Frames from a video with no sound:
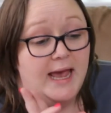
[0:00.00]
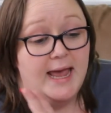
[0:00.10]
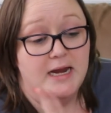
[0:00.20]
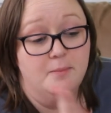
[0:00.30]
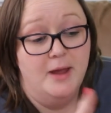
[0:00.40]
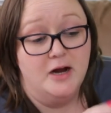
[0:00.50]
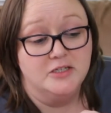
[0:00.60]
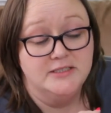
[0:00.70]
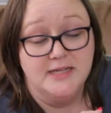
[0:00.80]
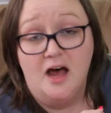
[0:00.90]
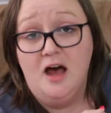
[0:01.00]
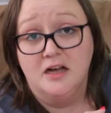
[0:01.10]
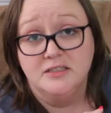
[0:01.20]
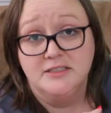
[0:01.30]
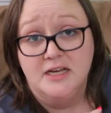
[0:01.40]
and a pair of
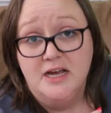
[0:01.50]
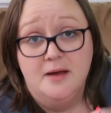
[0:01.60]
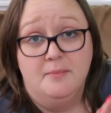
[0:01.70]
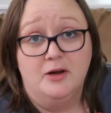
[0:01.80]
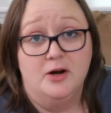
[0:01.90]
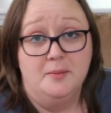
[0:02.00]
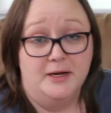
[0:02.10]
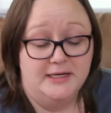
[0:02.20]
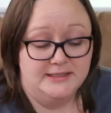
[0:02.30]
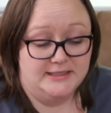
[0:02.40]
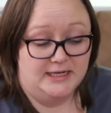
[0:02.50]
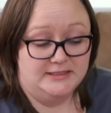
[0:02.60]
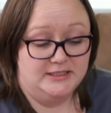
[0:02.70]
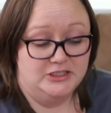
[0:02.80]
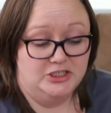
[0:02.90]
socks, my grandma
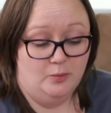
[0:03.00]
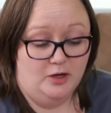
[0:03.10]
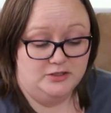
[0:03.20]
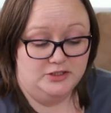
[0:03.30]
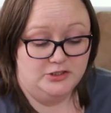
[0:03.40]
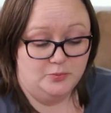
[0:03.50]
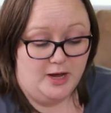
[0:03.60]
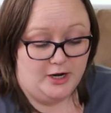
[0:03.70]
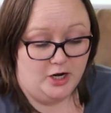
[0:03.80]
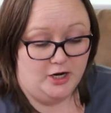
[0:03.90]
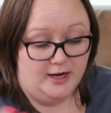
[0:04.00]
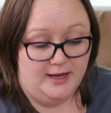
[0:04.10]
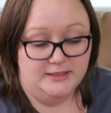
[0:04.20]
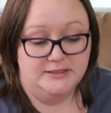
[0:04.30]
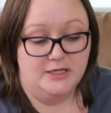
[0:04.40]
decides that she wants a sweater.
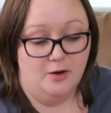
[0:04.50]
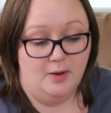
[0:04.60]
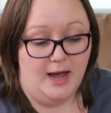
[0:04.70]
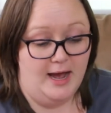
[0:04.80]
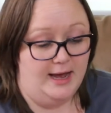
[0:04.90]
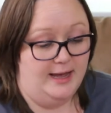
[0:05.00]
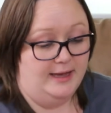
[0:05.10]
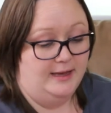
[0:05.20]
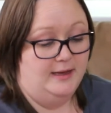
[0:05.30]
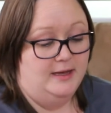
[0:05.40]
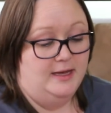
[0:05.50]
And so I